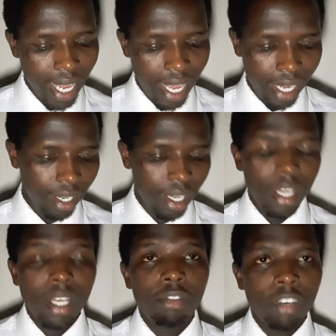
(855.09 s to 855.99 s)
And
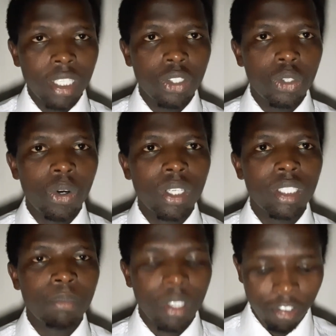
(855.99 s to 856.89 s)
1 John
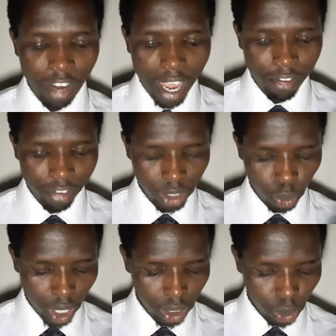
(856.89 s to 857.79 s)
chapter 5,
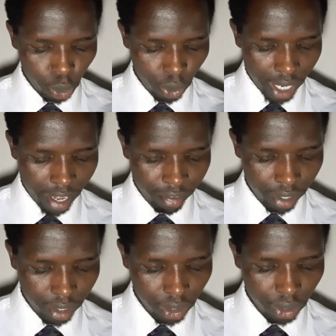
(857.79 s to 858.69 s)
verse 1 to 11,